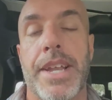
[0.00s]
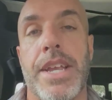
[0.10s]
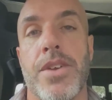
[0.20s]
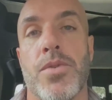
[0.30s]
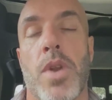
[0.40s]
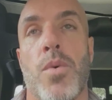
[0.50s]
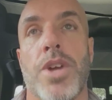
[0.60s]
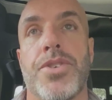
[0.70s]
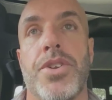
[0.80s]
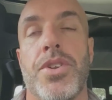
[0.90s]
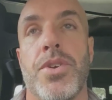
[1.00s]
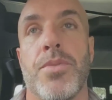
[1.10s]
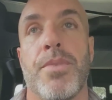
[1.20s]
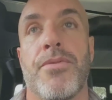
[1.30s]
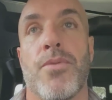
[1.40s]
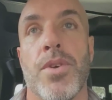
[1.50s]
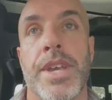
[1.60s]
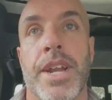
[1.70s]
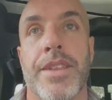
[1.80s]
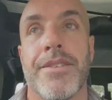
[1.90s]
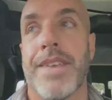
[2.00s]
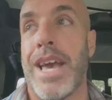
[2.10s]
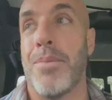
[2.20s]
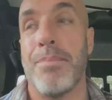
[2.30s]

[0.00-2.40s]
And here's what I want you to do before you get on the scale.